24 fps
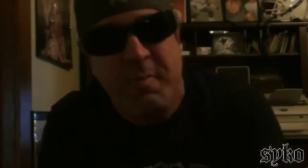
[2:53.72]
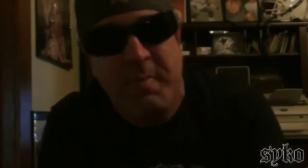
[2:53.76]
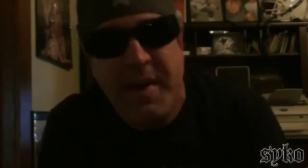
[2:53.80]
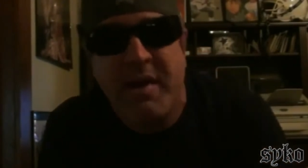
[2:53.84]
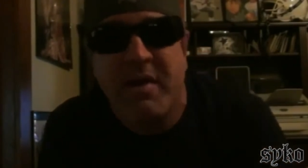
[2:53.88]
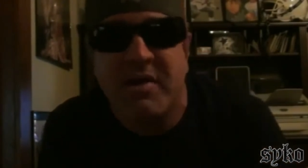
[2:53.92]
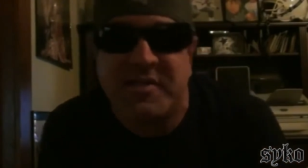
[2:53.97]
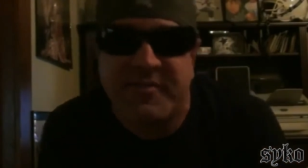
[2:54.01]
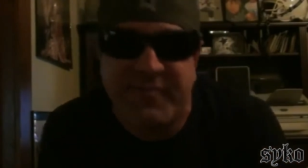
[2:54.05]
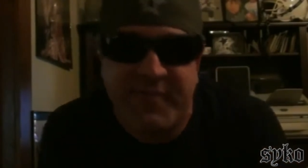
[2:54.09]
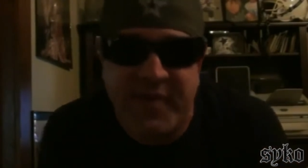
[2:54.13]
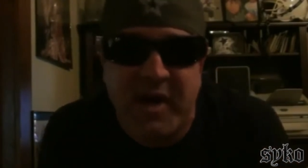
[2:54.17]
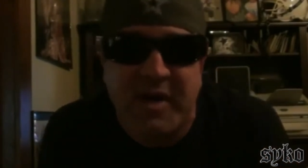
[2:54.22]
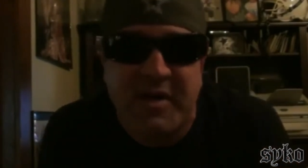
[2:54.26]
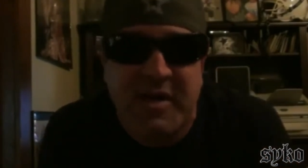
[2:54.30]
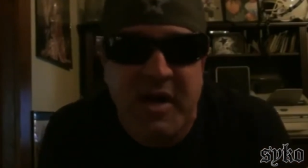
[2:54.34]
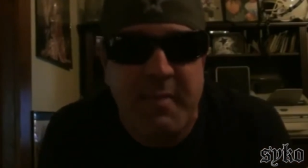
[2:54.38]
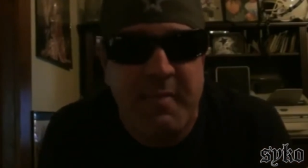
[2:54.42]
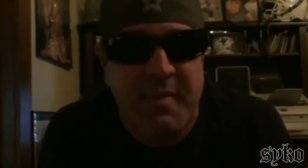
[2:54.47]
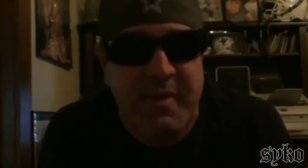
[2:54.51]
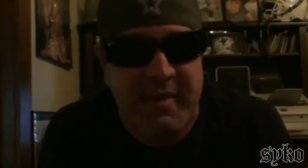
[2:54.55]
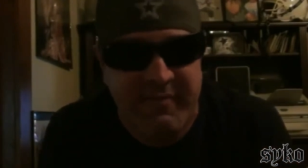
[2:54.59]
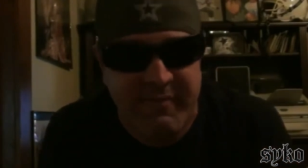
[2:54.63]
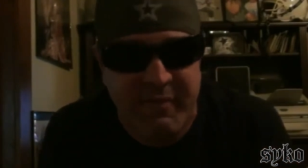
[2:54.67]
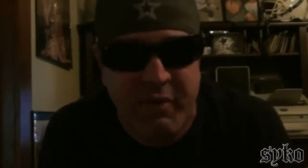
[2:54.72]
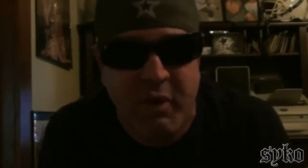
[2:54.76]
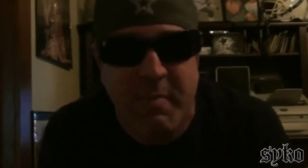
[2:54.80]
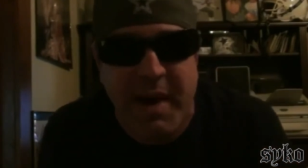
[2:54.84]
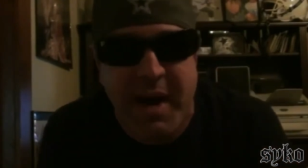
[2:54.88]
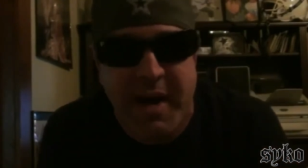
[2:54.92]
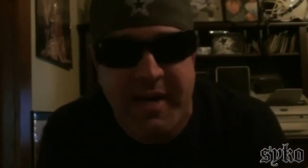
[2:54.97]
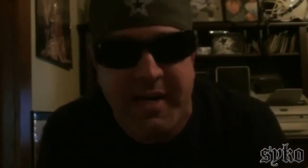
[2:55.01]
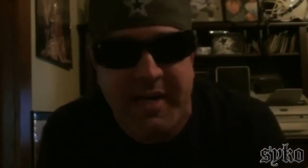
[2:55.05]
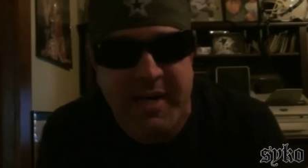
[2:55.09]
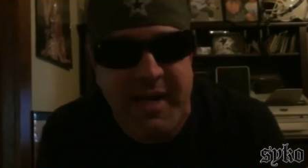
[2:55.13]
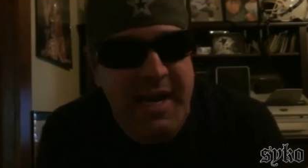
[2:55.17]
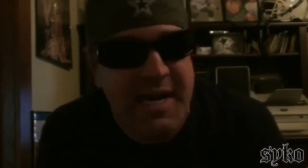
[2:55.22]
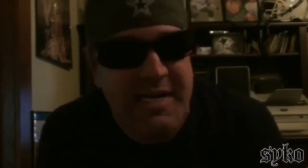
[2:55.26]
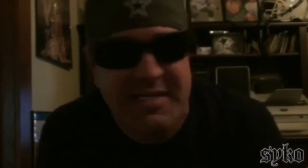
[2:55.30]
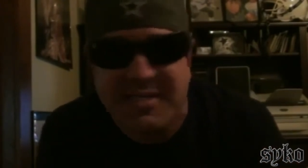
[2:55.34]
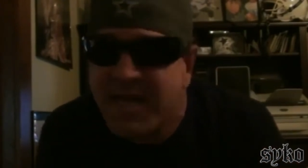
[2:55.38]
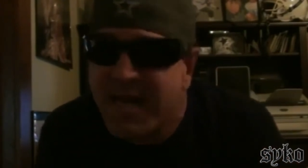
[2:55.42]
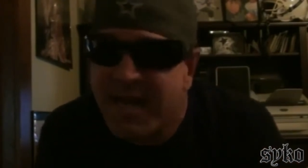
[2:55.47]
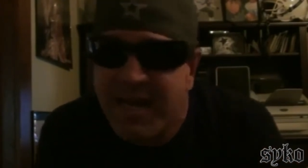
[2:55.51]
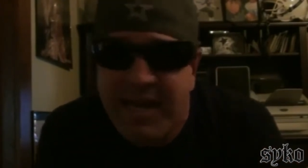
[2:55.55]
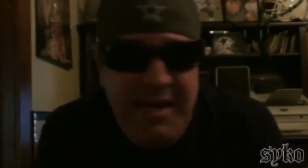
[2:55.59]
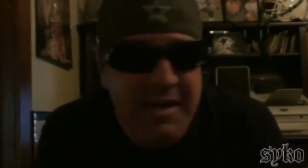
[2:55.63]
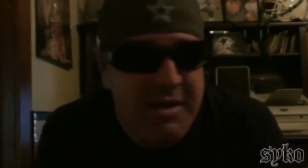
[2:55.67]
your parents fucked up in a full body
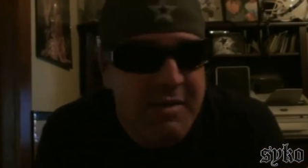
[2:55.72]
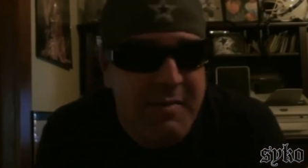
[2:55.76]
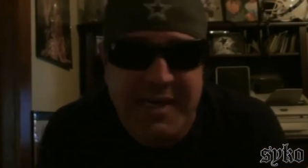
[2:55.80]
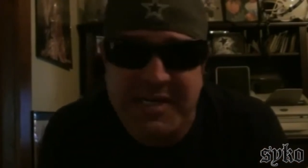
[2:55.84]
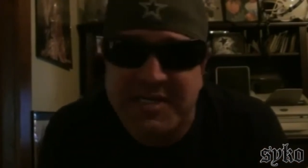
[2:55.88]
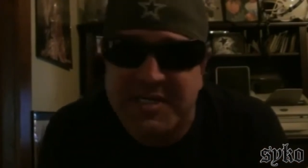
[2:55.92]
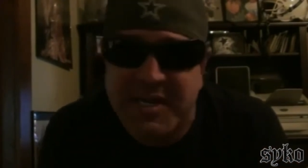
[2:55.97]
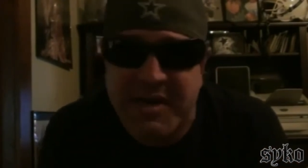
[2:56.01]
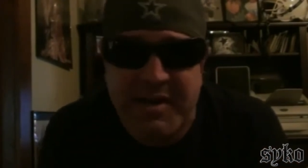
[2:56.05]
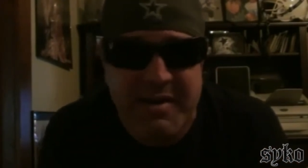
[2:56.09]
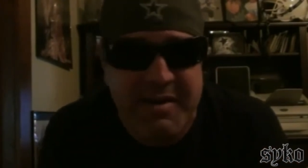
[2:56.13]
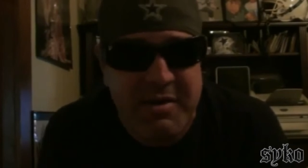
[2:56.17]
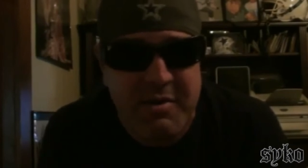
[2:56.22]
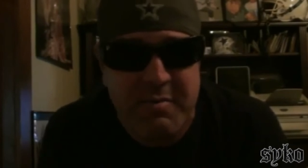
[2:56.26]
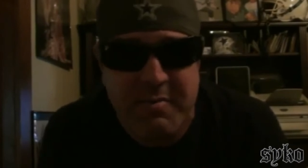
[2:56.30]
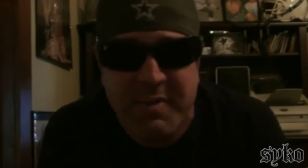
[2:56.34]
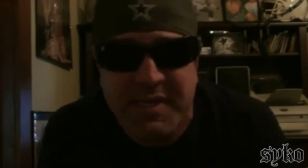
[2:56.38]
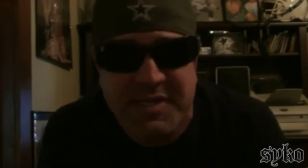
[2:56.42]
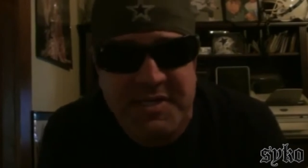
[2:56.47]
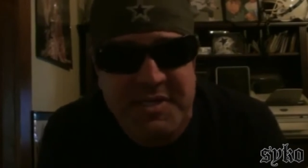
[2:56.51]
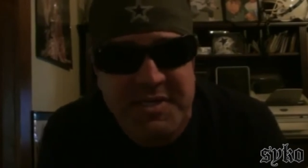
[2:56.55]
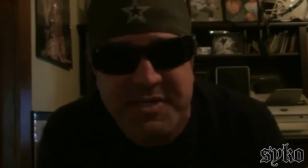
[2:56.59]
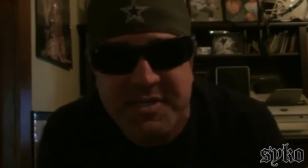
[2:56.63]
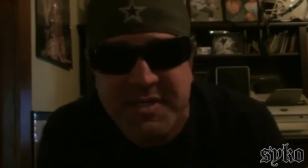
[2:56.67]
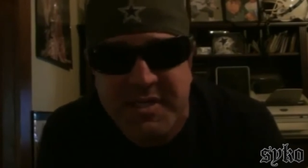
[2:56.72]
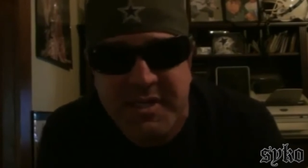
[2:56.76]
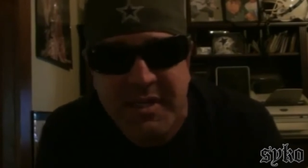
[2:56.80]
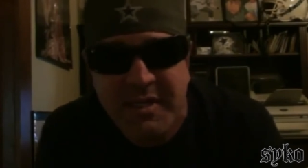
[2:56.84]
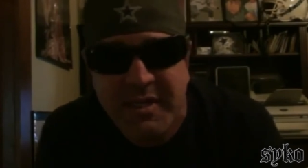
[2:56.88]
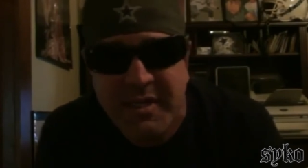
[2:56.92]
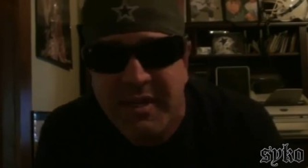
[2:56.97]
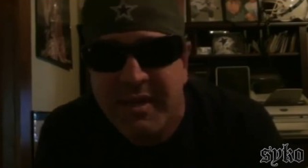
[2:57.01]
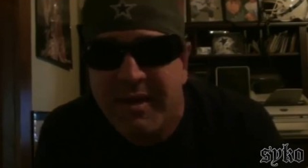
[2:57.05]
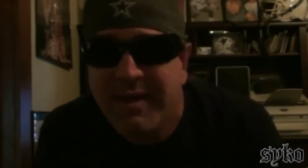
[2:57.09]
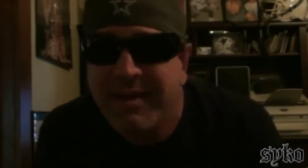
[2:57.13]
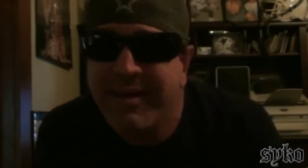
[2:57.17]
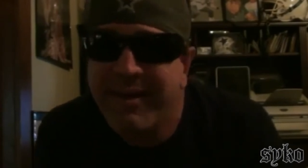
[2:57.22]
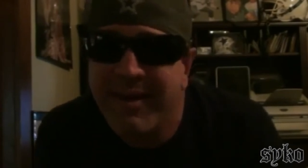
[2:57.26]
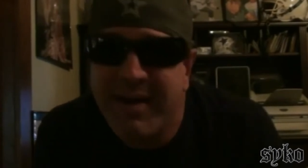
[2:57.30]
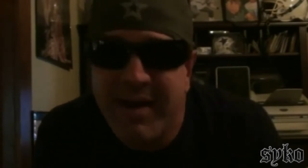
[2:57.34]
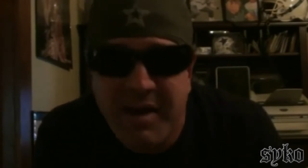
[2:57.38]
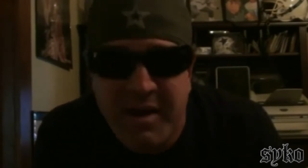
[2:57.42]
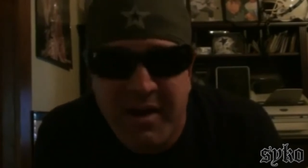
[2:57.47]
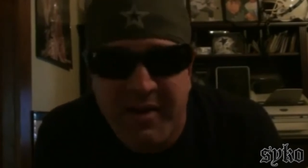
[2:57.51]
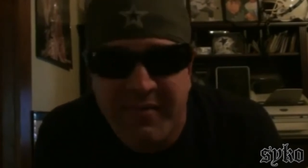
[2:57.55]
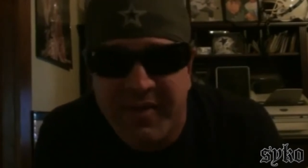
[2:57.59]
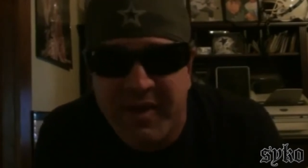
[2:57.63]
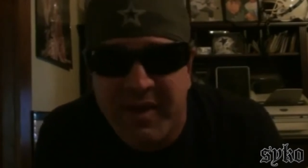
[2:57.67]
cast. Ain't nobody scared of you bitches.
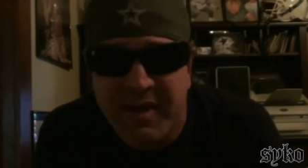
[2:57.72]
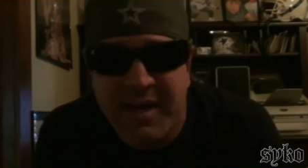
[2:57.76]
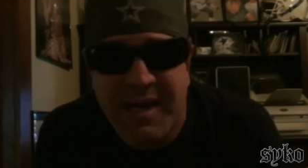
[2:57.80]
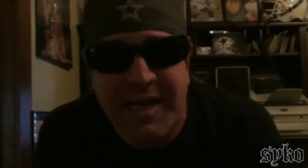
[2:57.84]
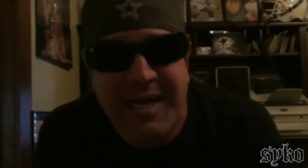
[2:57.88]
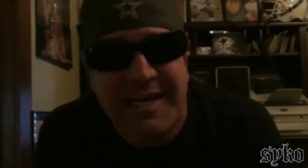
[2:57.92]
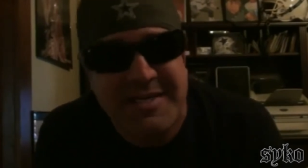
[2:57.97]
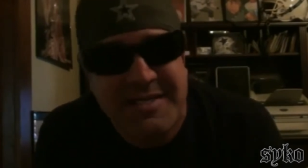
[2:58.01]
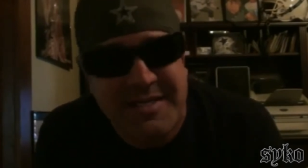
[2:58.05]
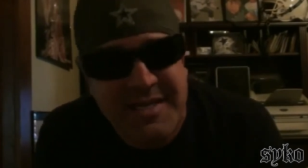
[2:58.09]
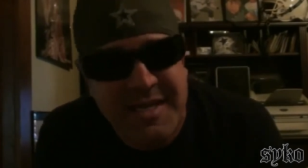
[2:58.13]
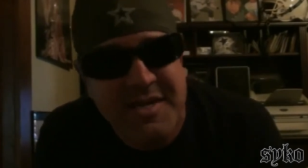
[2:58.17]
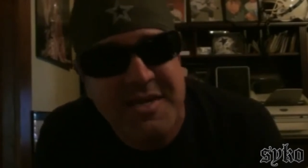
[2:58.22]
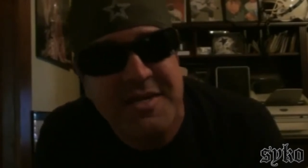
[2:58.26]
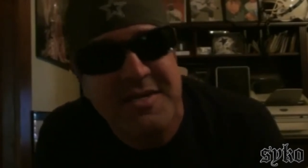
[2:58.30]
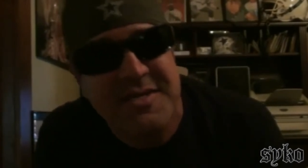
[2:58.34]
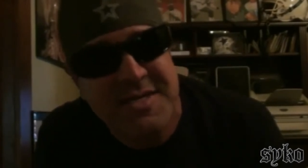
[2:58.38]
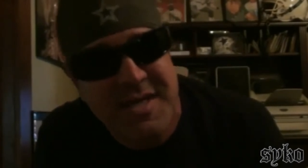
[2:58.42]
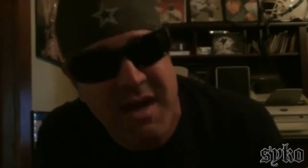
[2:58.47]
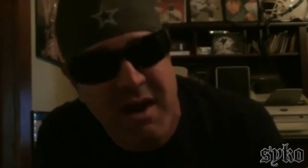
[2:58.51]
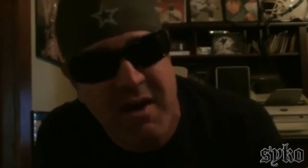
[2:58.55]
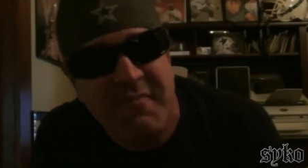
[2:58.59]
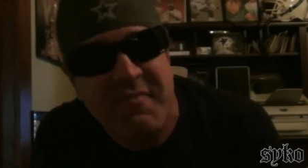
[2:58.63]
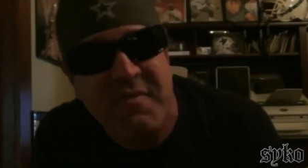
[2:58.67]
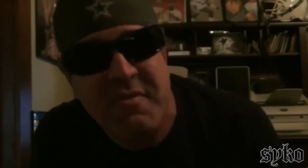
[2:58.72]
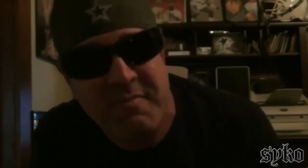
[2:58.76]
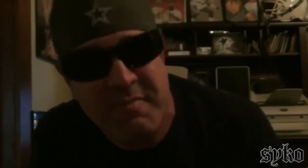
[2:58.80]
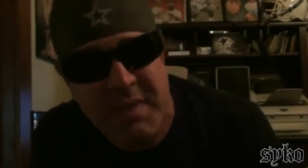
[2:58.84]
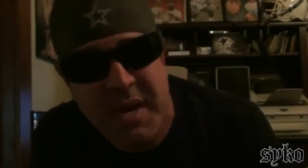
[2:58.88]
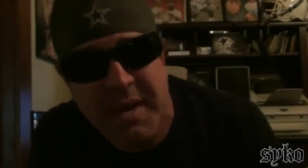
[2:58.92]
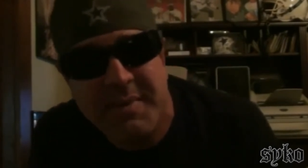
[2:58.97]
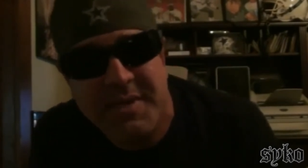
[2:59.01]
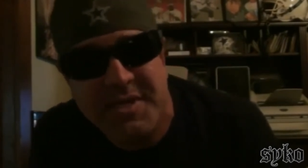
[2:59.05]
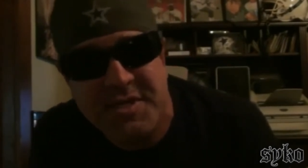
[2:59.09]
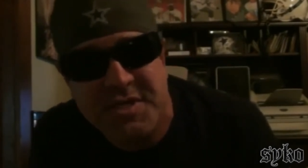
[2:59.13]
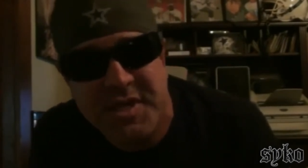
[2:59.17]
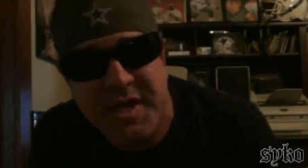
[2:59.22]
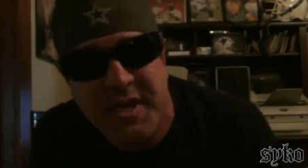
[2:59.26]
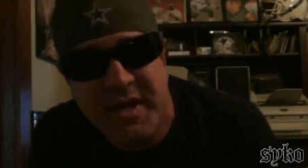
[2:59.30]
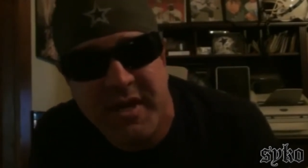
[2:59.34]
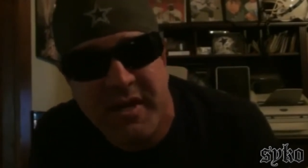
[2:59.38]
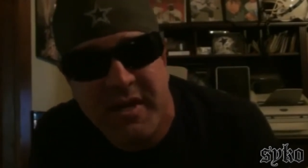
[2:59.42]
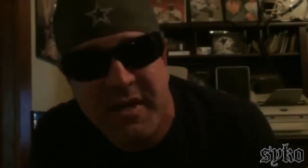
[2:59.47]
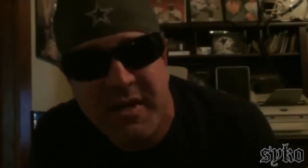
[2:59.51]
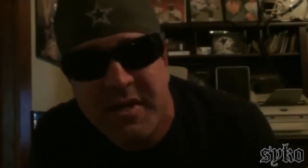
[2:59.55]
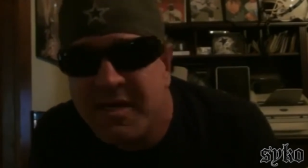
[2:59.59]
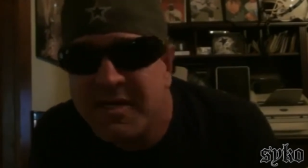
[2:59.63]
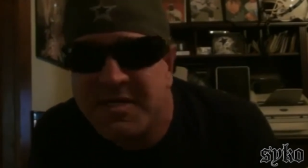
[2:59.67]
None of you. Like I said, you're softer than baby shit.
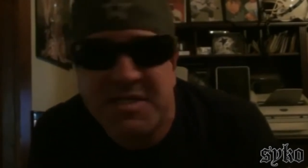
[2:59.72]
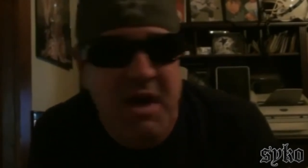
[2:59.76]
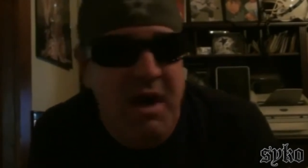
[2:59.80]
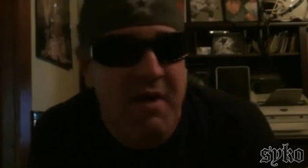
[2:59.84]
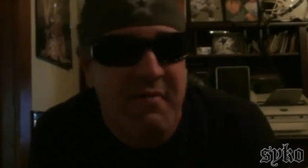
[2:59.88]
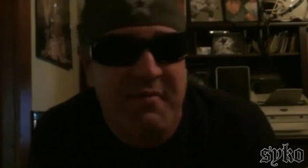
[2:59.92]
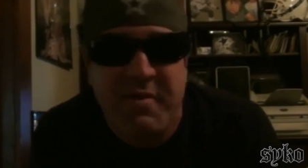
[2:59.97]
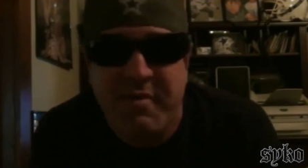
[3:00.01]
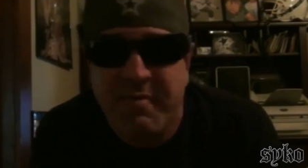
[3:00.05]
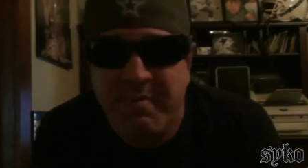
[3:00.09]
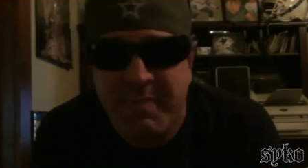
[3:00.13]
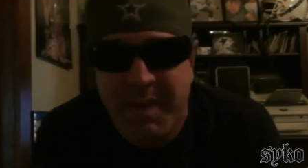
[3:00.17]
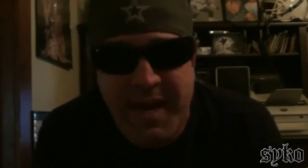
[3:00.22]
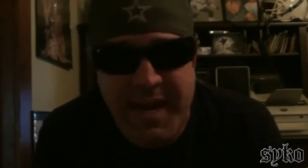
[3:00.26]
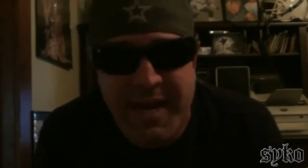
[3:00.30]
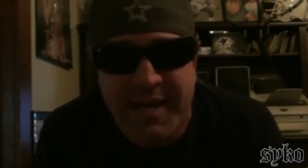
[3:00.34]
You're softer than